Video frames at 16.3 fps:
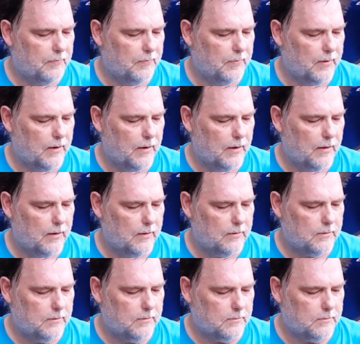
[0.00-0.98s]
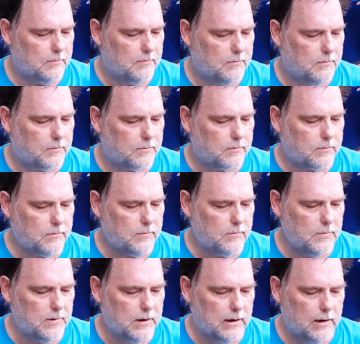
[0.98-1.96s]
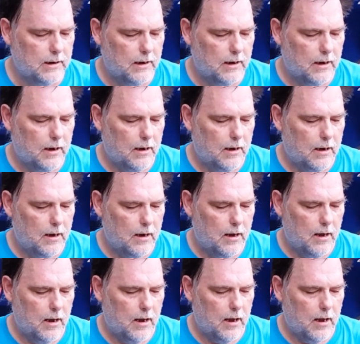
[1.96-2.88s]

(no one is talking)